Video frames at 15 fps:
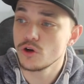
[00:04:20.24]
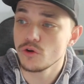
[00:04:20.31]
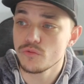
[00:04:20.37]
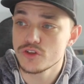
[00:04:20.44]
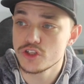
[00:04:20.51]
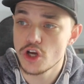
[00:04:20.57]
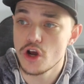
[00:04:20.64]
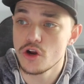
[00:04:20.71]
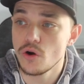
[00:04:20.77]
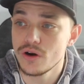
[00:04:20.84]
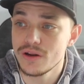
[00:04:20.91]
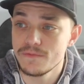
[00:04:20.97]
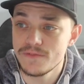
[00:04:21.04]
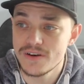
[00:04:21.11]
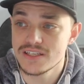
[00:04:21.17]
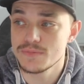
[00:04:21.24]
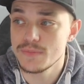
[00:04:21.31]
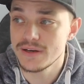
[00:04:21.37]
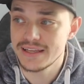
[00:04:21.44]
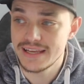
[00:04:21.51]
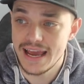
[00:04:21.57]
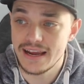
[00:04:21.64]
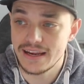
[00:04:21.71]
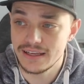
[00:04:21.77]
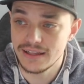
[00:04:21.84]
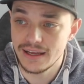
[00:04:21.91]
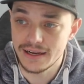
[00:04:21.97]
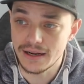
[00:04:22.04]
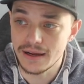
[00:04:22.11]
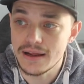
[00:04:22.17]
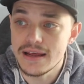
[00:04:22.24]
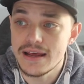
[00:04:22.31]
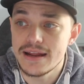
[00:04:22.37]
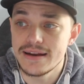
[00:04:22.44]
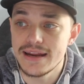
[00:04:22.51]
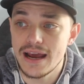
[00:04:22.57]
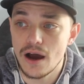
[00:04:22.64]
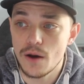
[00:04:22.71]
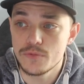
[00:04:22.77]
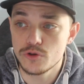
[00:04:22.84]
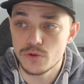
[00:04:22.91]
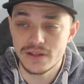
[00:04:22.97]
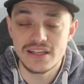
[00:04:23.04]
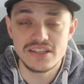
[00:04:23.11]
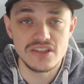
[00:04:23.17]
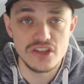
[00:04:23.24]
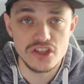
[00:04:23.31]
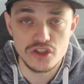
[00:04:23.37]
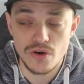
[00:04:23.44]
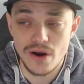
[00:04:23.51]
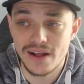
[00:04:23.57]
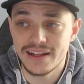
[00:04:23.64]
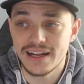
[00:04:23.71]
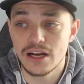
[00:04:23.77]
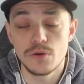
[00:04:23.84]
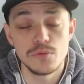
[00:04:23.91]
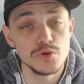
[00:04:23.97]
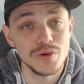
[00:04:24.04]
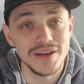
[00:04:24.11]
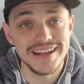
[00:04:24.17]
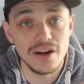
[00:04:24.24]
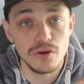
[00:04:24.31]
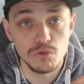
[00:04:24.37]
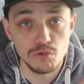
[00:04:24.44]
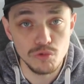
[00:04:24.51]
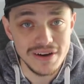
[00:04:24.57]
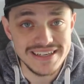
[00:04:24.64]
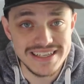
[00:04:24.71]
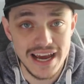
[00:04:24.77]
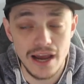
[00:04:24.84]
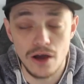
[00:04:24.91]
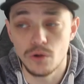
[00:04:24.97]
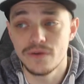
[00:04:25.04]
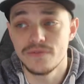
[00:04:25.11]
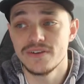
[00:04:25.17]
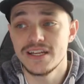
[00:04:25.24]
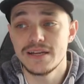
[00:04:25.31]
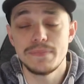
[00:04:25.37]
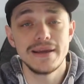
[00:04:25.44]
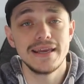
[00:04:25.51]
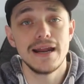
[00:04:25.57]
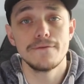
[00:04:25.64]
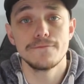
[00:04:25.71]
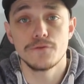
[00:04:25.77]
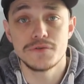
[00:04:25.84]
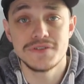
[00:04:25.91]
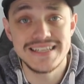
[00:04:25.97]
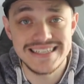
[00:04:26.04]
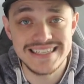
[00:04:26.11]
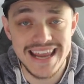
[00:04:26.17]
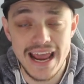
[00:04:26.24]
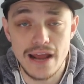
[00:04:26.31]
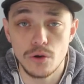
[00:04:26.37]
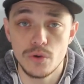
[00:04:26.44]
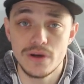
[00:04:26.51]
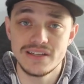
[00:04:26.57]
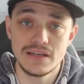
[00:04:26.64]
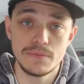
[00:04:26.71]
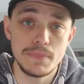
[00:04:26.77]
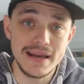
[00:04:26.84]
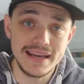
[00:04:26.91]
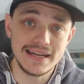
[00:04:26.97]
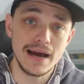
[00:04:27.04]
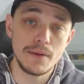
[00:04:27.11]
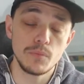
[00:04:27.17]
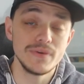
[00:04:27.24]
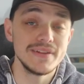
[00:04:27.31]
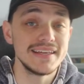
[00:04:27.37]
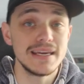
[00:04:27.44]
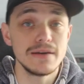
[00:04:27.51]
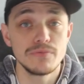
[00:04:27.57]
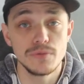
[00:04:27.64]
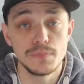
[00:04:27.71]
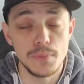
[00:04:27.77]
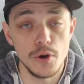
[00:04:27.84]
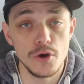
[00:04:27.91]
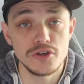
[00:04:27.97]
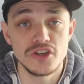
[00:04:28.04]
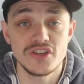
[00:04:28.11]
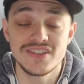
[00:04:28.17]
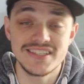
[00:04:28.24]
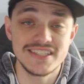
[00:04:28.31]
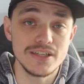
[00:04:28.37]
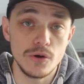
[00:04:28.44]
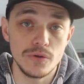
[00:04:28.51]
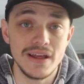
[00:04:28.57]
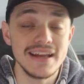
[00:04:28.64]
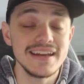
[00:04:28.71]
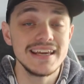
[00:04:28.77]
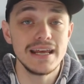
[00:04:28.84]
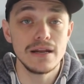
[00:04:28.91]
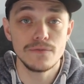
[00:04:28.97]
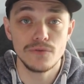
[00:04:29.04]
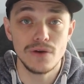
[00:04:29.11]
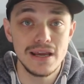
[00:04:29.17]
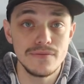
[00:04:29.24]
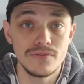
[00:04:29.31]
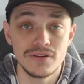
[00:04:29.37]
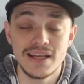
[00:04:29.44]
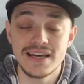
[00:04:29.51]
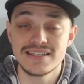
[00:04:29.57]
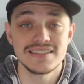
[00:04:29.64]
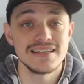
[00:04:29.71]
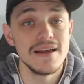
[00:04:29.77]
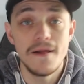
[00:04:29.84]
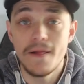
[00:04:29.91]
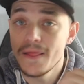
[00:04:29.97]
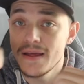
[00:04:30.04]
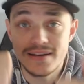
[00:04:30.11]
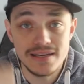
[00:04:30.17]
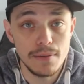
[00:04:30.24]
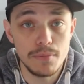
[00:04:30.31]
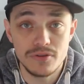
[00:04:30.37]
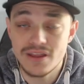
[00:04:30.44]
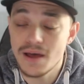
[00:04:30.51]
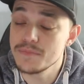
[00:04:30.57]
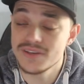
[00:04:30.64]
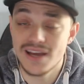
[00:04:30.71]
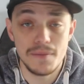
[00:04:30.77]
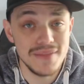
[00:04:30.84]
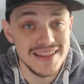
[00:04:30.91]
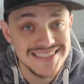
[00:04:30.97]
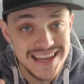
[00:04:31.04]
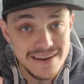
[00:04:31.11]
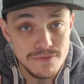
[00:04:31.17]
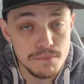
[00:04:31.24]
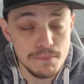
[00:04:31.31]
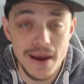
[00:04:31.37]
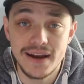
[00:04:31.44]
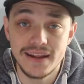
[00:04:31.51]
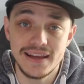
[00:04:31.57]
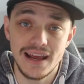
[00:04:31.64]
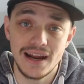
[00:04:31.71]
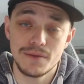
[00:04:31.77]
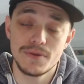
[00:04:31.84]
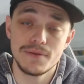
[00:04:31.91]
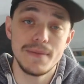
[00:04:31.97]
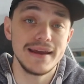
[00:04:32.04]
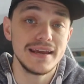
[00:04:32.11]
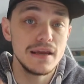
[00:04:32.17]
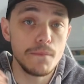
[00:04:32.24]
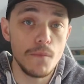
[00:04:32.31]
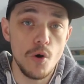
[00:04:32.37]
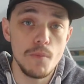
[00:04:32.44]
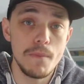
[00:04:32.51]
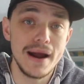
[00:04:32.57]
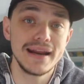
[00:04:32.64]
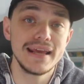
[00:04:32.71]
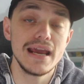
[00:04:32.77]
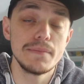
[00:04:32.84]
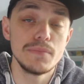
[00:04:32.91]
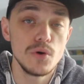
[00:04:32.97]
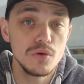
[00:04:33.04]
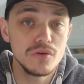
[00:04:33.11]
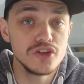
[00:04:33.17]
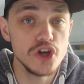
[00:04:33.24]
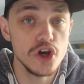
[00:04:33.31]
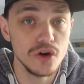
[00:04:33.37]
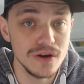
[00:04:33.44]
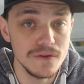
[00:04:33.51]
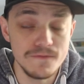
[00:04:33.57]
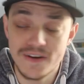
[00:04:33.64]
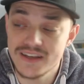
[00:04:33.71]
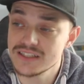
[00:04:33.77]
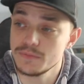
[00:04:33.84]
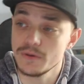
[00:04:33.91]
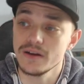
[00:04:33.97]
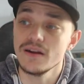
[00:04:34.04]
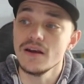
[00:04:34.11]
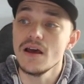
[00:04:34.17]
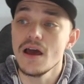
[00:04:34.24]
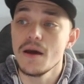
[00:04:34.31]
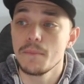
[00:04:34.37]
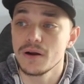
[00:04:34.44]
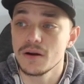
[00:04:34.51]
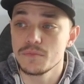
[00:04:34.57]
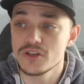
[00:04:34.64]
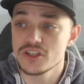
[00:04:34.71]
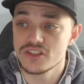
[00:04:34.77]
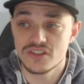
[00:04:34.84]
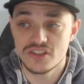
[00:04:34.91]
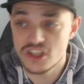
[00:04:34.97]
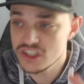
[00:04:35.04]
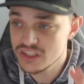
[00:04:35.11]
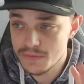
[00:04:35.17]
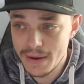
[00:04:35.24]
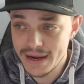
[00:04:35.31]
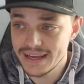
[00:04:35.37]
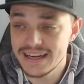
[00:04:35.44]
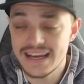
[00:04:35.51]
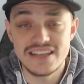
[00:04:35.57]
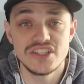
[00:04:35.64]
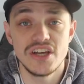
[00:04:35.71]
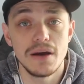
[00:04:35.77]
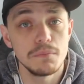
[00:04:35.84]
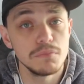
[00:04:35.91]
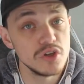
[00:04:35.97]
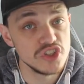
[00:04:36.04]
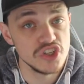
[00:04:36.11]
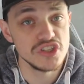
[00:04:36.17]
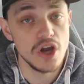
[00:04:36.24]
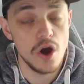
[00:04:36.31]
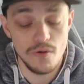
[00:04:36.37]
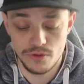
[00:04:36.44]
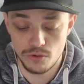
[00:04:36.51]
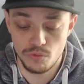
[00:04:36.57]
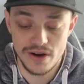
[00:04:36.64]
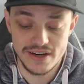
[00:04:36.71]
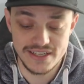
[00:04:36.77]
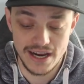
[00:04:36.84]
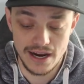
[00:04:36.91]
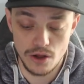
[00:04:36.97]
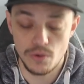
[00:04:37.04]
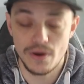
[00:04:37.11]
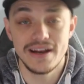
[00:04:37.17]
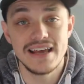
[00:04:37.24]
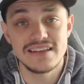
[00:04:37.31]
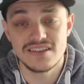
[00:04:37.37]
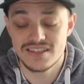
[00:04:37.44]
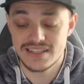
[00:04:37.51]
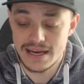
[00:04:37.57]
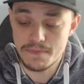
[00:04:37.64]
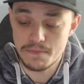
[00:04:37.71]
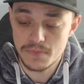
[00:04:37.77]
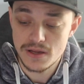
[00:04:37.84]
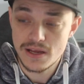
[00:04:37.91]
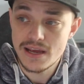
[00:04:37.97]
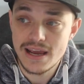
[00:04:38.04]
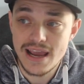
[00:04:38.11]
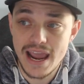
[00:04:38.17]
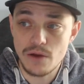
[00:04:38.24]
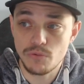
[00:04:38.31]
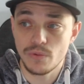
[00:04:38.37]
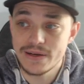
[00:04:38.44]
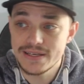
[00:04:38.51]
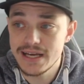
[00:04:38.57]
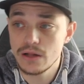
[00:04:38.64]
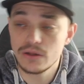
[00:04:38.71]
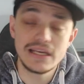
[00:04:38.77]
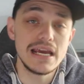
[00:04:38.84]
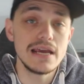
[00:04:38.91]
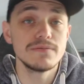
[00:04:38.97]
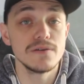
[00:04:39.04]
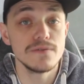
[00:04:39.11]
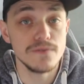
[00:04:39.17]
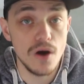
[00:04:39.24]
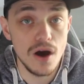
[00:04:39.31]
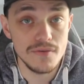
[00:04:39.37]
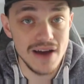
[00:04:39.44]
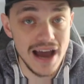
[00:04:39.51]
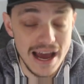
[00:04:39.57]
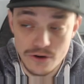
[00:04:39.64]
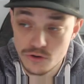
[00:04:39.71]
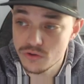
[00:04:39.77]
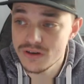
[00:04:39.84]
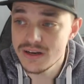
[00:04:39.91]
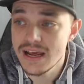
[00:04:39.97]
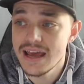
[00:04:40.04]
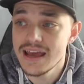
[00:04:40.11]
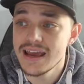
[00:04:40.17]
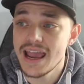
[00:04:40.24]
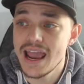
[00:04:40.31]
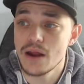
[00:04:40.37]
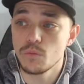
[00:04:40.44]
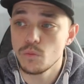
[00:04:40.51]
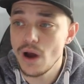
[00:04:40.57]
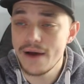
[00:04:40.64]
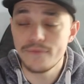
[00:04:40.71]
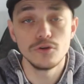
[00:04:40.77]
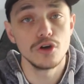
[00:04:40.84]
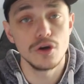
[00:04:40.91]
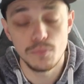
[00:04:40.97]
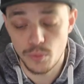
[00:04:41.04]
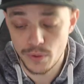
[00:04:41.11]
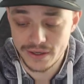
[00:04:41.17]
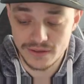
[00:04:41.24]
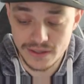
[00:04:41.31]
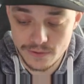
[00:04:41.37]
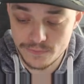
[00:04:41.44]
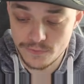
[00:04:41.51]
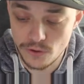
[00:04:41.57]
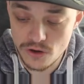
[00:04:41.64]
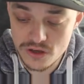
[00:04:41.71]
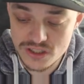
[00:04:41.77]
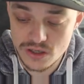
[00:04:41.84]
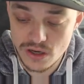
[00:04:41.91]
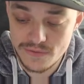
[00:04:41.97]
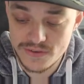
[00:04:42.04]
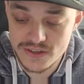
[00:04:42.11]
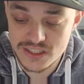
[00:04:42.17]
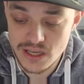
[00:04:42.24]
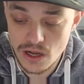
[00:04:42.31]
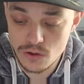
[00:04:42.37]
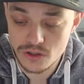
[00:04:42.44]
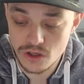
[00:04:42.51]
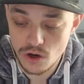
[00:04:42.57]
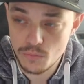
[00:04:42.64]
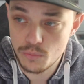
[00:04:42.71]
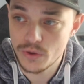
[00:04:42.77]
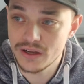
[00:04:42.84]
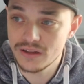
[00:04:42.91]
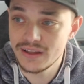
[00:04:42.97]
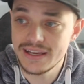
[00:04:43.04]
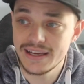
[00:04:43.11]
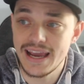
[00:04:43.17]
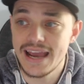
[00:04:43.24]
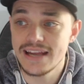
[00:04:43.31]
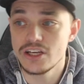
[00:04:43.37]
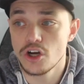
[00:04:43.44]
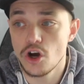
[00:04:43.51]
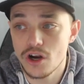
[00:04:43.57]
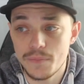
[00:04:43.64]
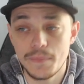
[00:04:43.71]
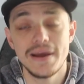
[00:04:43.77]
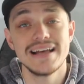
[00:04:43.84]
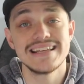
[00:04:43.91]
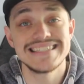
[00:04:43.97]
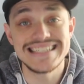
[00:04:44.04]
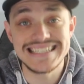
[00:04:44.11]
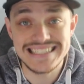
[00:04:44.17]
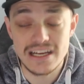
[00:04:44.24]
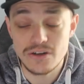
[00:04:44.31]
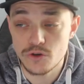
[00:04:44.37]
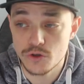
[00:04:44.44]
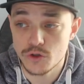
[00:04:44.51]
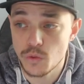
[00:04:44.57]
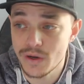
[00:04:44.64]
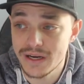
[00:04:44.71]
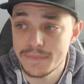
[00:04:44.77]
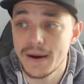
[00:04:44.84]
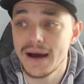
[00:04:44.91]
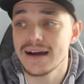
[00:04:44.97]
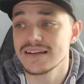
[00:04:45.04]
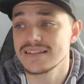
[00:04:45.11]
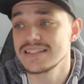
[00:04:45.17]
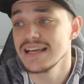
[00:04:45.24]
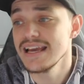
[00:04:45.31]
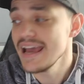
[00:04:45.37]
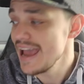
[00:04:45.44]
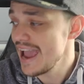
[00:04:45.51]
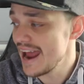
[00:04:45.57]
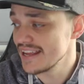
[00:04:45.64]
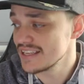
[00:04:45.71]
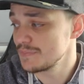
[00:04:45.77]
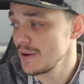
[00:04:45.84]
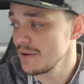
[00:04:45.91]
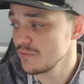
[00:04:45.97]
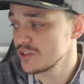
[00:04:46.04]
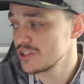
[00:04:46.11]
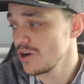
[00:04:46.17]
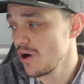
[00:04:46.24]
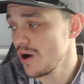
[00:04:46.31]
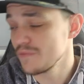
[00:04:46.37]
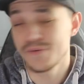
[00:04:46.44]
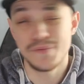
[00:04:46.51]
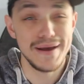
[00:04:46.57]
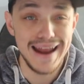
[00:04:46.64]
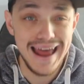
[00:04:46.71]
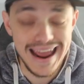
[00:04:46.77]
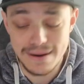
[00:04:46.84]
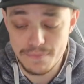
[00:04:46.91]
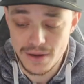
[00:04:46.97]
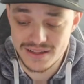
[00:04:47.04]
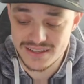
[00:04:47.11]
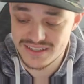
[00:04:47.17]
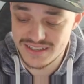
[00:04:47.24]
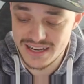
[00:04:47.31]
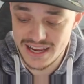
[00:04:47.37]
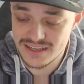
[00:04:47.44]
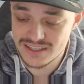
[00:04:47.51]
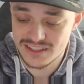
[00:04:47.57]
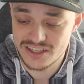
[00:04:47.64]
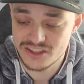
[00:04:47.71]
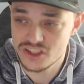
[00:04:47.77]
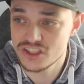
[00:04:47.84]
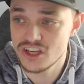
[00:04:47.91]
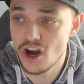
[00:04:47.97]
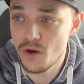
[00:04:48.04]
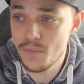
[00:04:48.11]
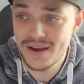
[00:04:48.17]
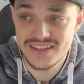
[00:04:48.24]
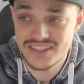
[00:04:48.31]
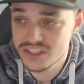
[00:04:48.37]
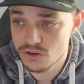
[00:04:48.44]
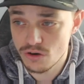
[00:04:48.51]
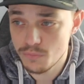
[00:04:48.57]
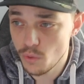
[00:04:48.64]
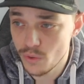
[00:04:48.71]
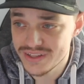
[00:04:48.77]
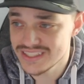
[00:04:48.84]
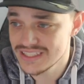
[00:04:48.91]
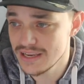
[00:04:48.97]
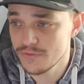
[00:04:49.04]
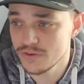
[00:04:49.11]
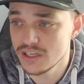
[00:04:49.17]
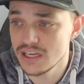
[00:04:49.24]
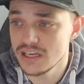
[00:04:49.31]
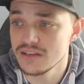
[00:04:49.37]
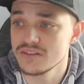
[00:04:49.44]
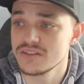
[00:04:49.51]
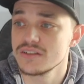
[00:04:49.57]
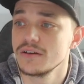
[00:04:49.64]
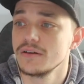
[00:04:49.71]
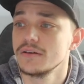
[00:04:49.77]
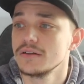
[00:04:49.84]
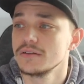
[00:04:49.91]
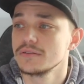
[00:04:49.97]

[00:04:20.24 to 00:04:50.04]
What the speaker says: a look at return on investment calculator. Now, I'm doing this in Australian and I'm doing it at retail. If you did pick it up for a discount or you did pick it up with a gift with purchase and sell that and get it for even less, double thumbs up, that's even better. You're going to be making more money and more return on investment. But I'm just to make it easier, let's just go off the retail. And as I said, it retailed here for 500, and we'll have a look at Bricklink first. So if you sold it on Bricklink and you got about 620 bucks, and it's been retired for about 8 months now, so let's just go about 0.7 years.